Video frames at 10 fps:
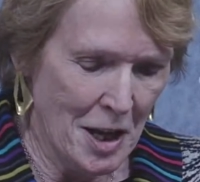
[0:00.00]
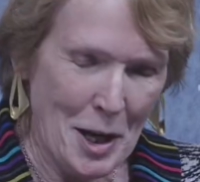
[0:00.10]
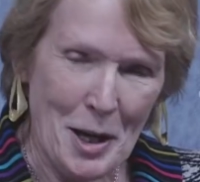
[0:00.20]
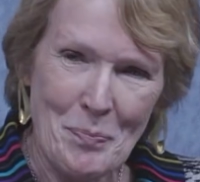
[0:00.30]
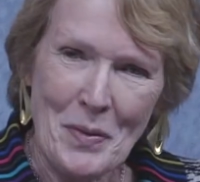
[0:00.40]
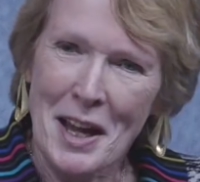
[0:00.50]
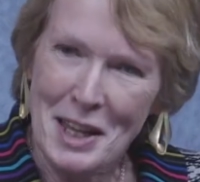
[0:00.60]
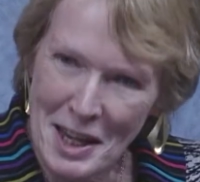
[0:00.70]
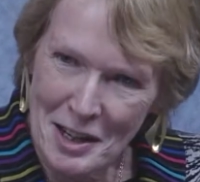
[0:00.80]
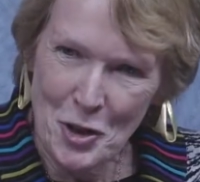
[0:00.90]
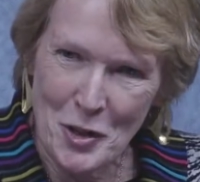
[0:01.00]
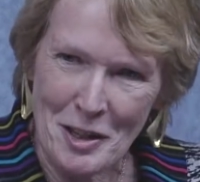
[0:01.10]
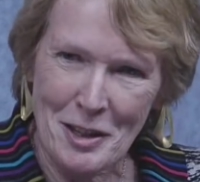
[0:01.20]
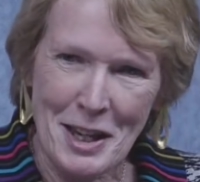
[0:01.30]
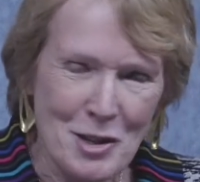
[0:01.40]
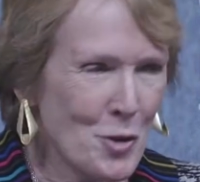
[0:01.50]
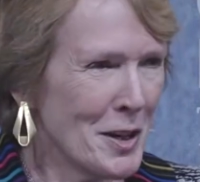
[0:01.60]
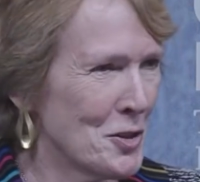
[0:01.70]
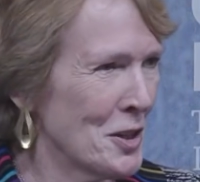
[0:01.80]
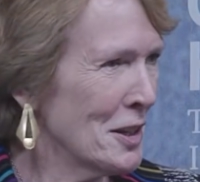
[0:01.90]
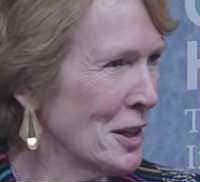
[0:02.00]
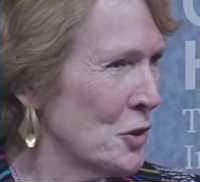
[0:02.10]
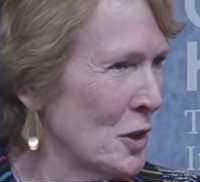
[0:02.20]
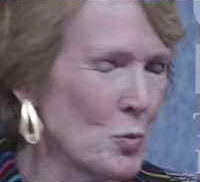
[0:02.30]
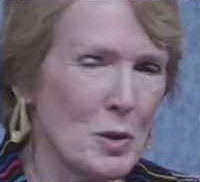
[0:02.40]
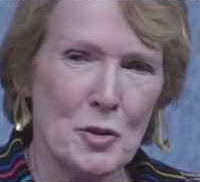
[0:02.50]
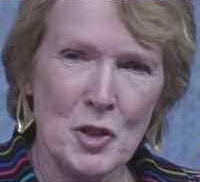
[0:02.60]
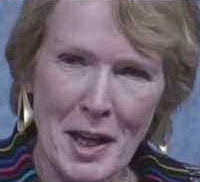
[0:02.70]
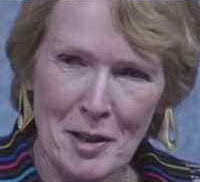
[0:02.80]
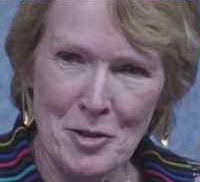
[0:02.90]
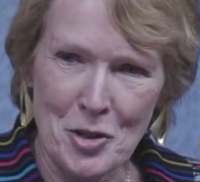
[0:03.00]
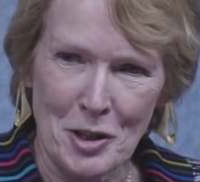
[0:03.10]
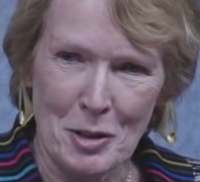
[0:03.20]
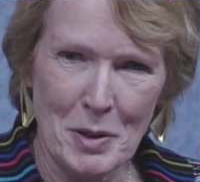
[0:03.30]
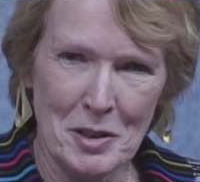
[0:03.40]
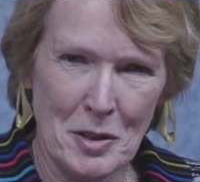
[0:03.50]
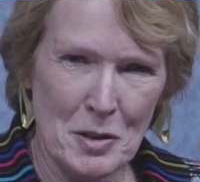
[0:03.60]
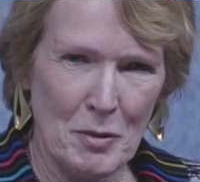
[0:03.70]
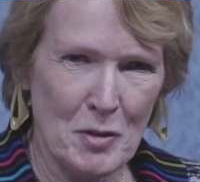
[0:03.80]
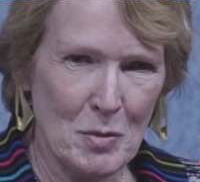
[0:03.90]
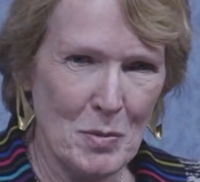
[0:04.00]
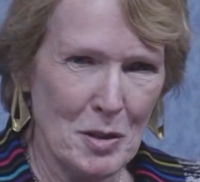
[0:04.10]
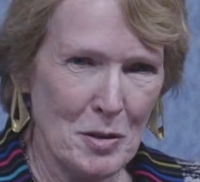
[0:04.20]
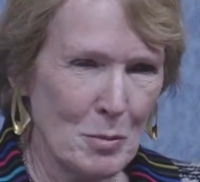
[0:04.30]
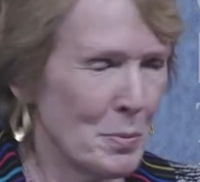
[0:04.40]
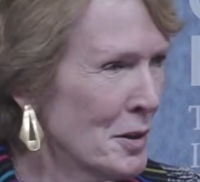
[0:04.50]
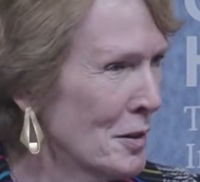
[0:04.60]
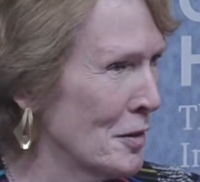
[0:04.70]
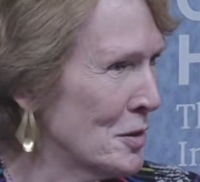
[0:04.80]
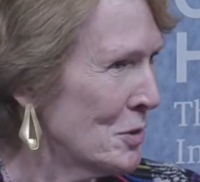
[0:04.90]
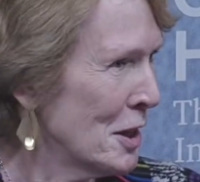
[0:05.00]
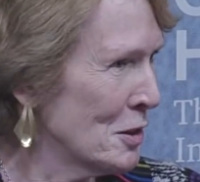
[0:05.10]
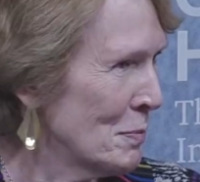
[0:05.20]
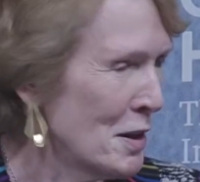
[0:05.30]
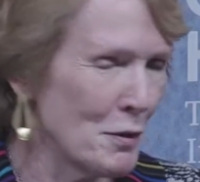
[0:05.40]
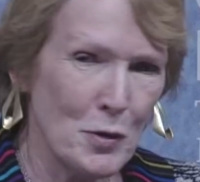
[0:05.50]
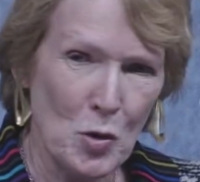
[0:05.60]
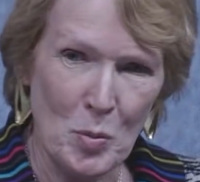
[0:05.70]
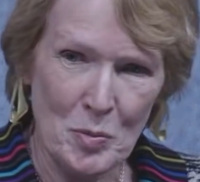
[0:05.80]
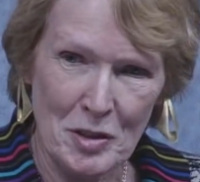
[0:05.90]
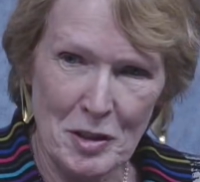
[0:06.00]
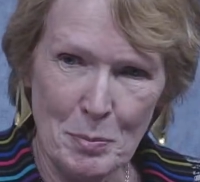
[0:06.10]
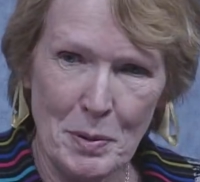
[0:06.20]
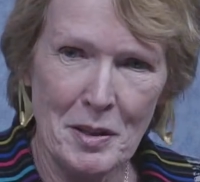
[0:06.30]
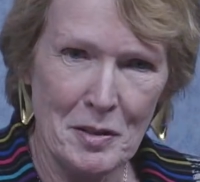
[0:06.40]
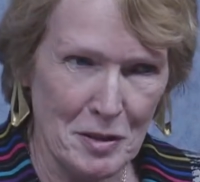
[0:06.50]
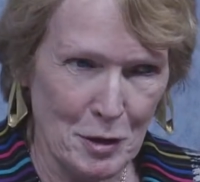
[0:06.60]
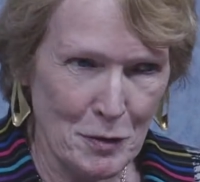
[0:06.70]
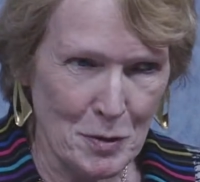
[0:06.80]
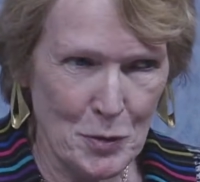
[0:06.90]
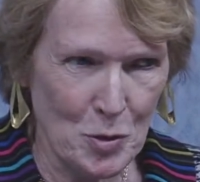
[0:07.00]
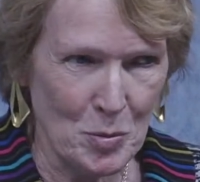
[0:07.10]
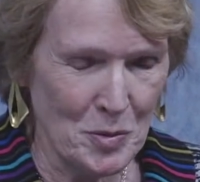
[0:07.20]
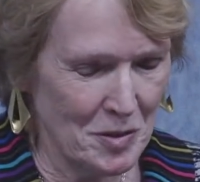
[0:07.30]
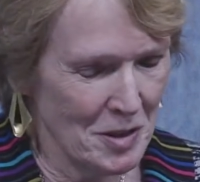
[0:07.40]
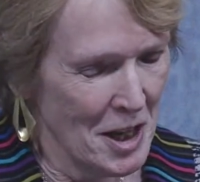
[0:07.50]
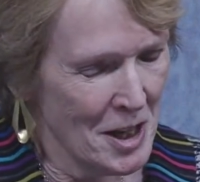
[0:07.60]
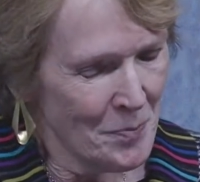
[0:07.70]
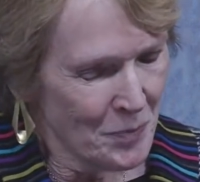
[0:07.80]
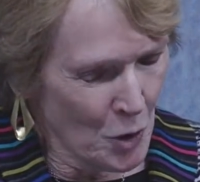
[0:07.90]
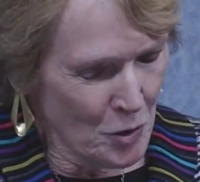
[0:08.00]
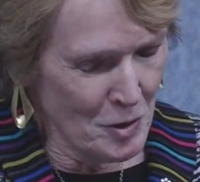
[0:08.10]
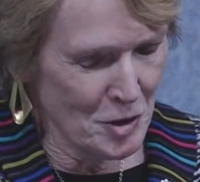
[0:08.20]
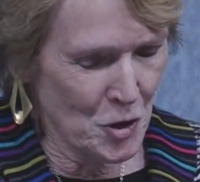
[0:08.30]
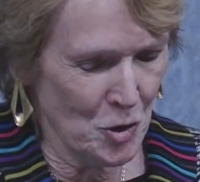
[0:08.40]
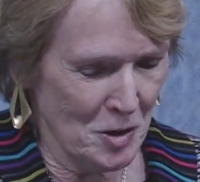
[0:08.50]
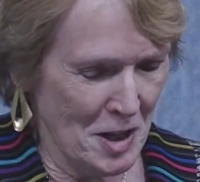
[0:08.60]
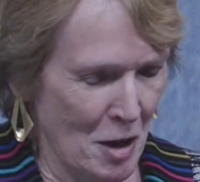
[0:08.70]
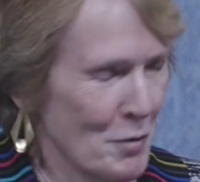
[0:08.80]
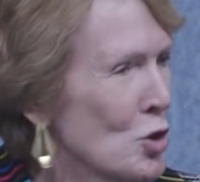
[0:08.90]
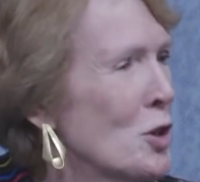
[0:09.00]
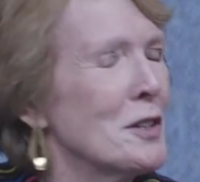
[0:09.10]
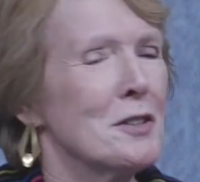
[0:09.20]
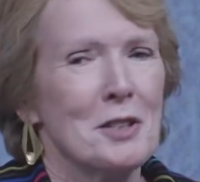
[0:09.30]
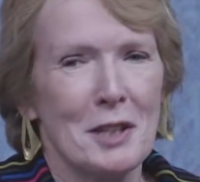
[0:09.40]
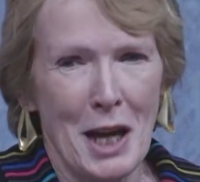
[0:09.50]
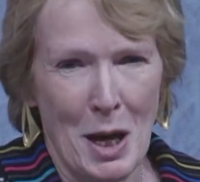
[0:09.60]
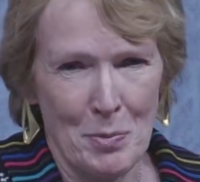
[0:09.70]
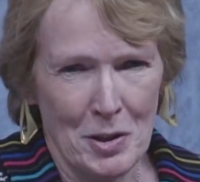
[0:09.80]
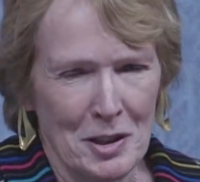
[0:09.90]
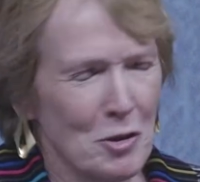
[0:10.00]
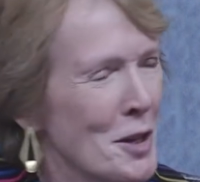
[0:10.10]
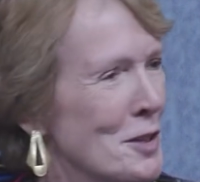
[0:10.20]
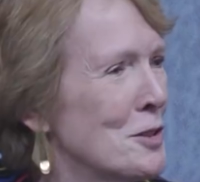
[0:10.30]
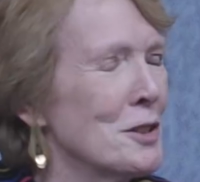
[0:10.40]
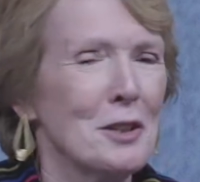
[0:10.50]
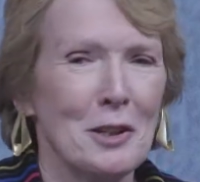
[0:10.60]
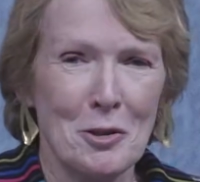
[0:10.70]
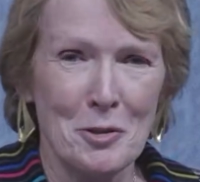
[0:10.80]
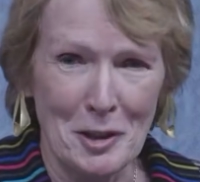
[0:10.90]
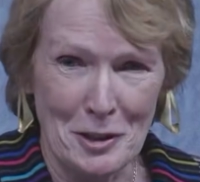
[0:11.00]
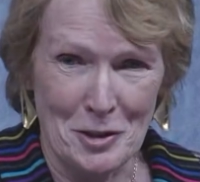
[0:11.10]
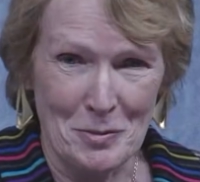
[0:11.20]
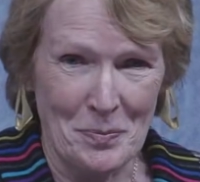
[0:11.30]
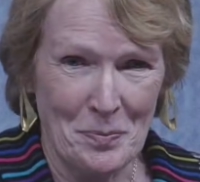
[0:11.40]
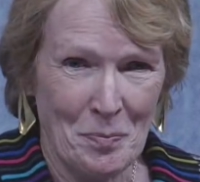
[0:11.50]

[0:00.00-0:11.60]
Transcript: Um, again, I think interesting and I think worth challenging because it seems to me that imperialism takes many forms and it appears in different forms. And you know, there is talk now of creditor, cap, creditor colonialism,